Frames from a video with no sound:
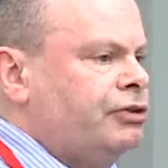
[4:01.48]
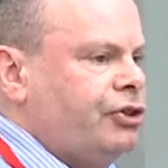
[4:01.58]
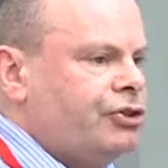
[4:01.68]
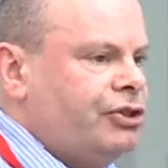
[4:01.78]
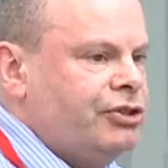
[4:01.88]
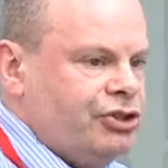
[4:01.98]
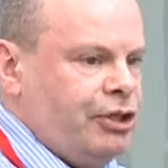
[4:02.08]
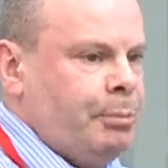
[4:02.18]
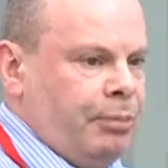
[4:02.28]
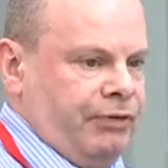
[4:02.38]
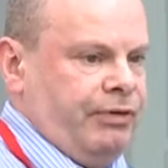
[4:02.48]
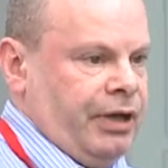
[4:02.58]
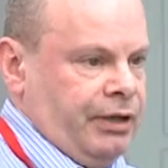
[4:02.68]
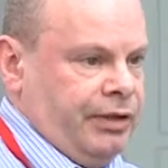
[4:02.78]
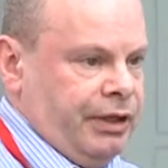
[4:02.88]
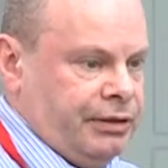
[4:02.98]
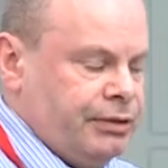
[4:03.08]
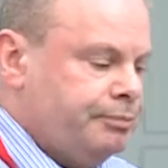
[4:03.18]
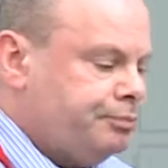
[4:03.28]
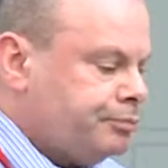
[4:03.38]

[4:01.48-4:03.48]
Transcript: just to simplify things.